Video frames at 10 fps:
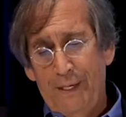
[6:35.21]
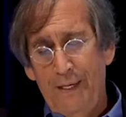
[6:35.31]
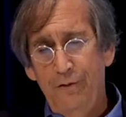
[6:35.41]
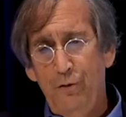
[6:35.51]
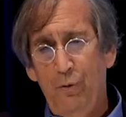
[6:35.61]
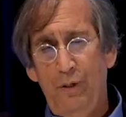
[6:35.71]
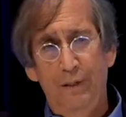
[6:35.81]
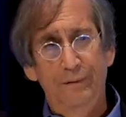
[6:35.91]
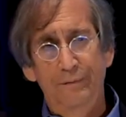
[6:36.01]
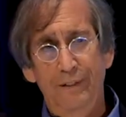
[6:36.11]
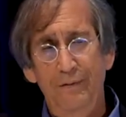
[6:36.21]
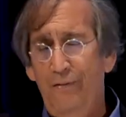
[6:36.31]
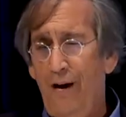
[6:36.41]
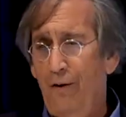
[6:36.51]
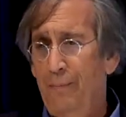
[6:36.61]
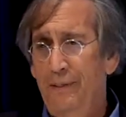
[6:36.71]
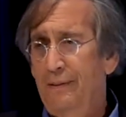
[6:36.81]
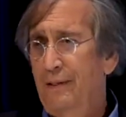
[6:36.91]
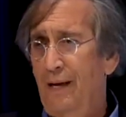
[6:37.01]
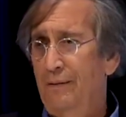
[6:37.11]
into an
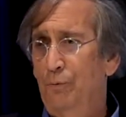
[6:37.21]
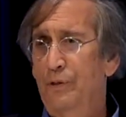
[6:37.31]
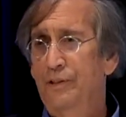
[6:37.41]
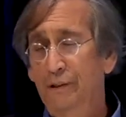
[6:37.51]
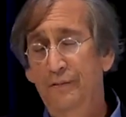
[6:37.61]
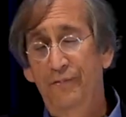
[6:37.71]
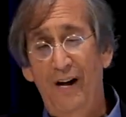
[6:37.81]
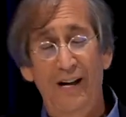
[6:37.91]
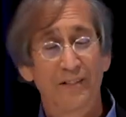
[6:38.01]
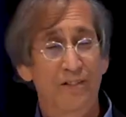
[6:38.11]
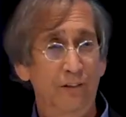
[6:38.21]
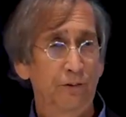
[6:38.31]
environment that was ill-advised,